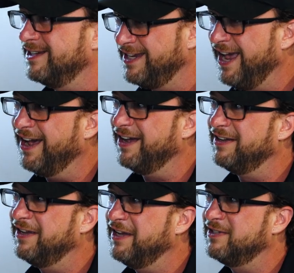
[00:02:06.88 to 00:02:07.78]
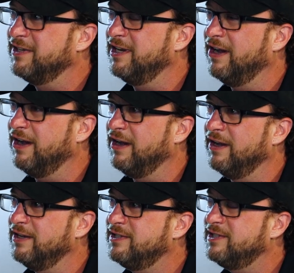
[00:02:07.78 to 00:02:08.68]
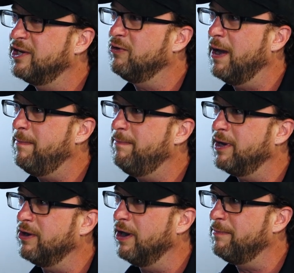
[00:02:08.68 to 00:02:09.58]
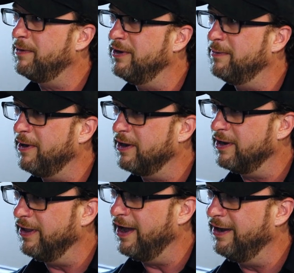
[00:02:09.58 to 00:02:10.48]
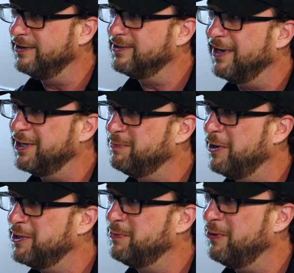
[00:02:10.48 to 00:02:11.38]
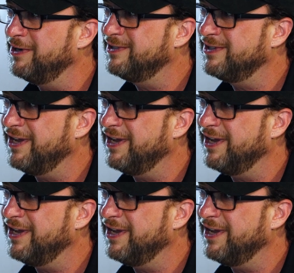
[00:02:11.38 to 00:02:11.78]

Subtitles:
a cigarette picker-upper in the parking lot / busboy